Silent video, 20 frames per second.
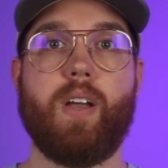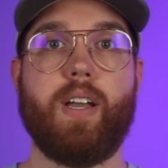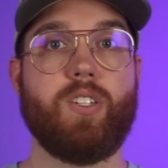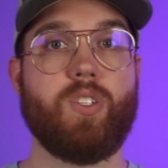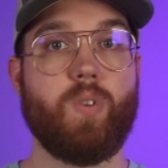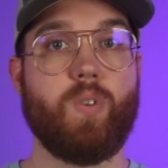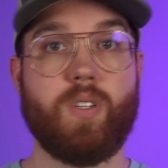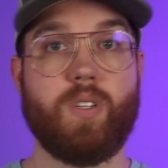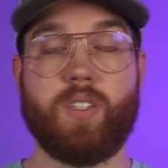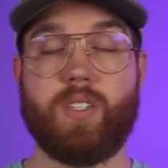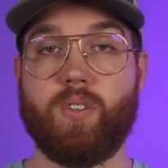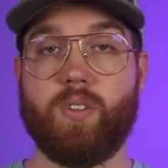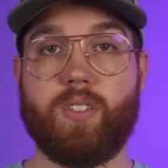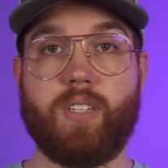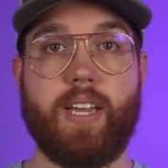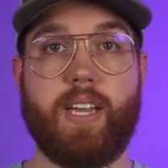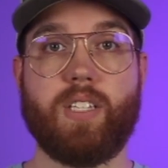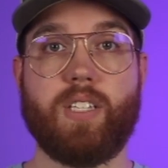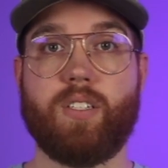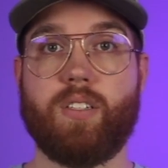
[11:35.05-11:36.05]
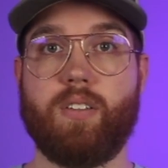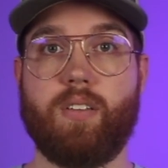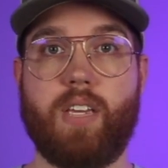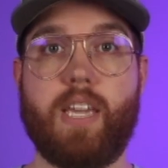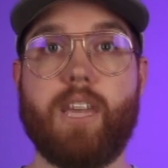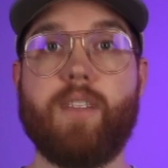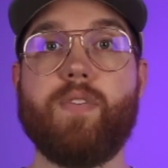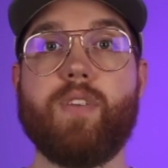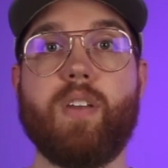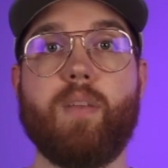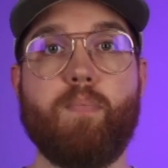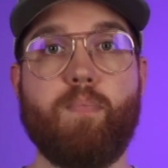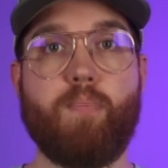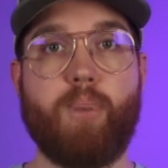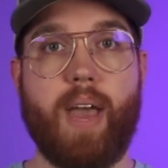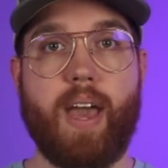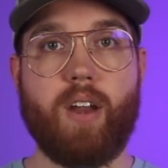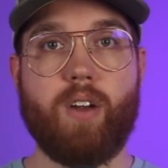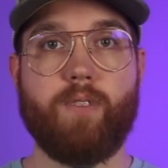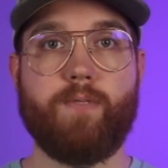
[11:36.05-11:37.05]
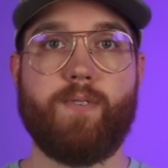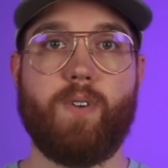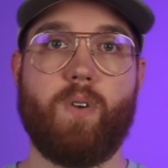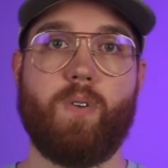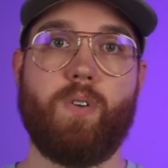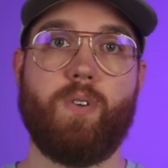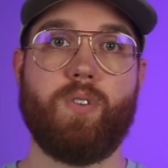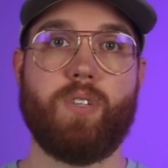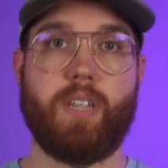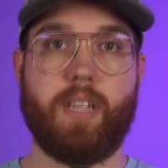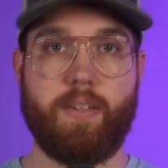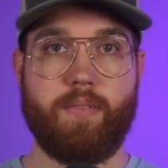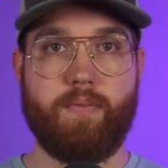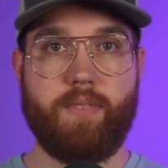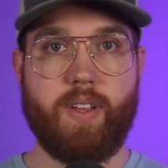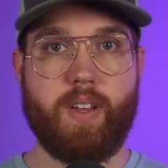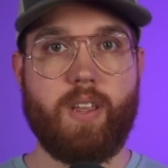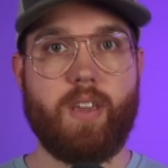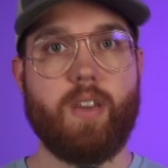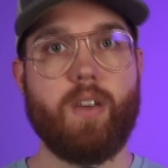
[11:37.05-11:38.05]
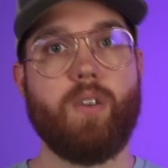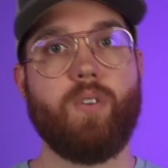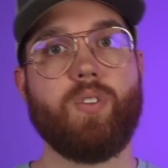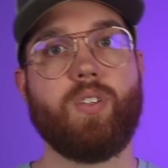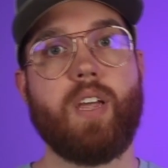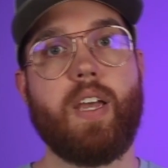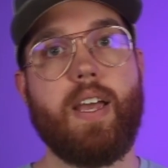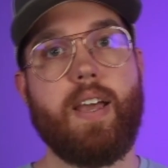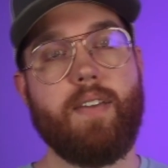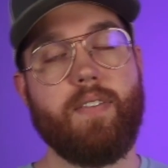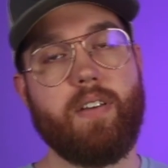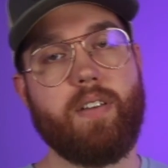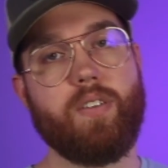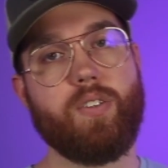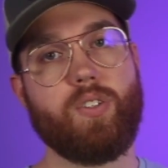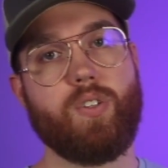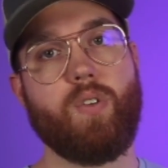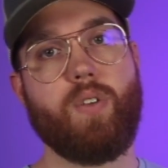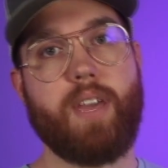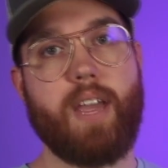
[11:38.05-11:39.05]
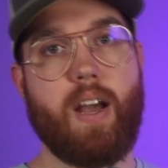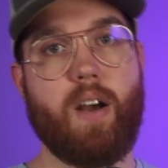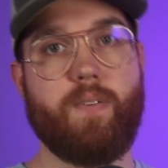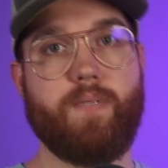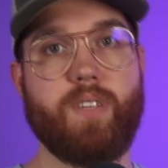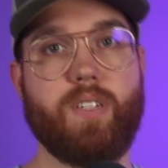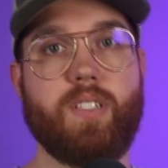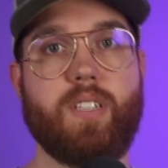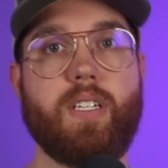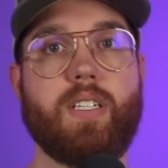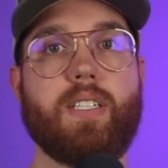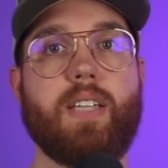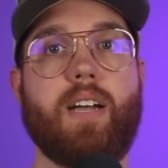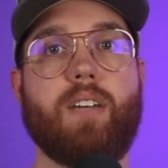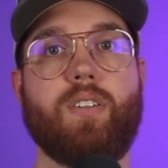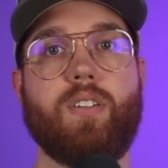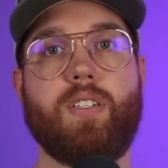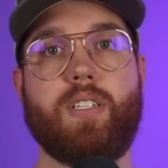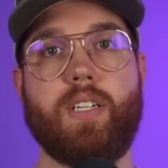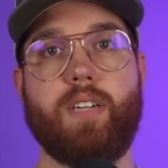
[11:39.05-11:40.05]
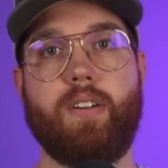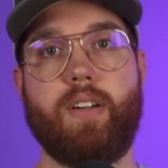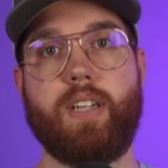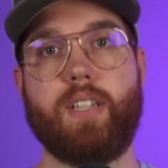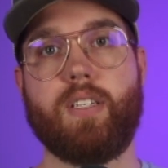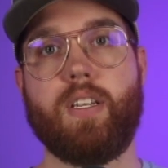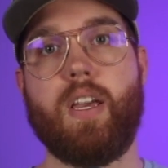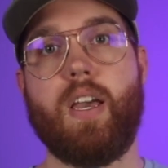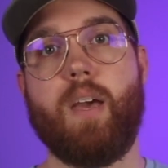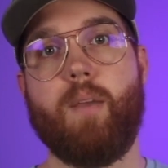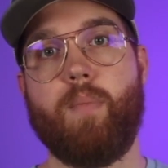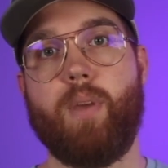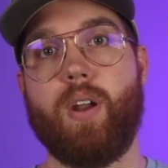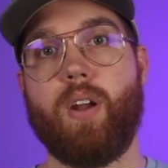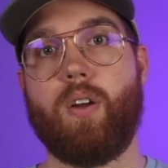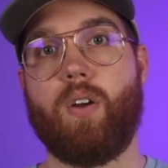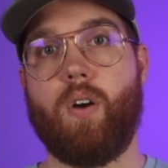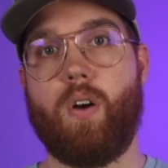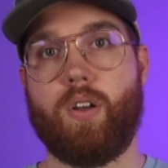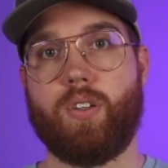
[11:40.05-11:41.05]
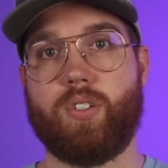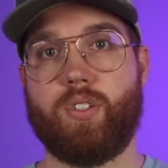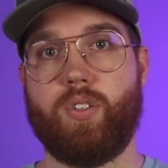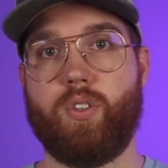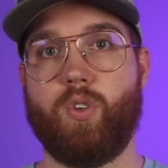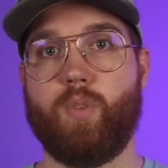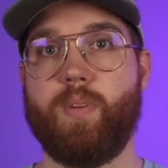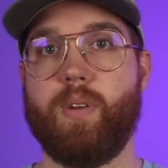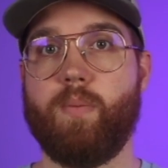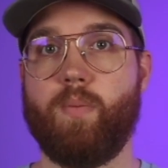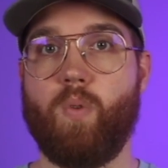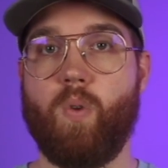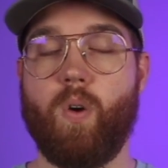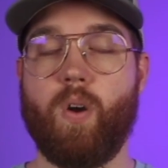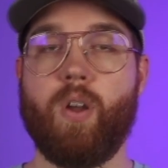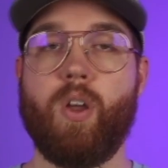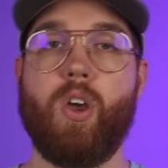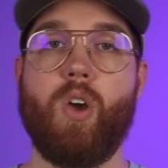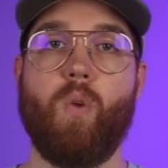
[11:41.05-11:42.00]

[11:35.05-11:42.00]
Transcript: and so it still takes even better photos and videos than the Sony Alpha 6000 series, but it costs a little bit more.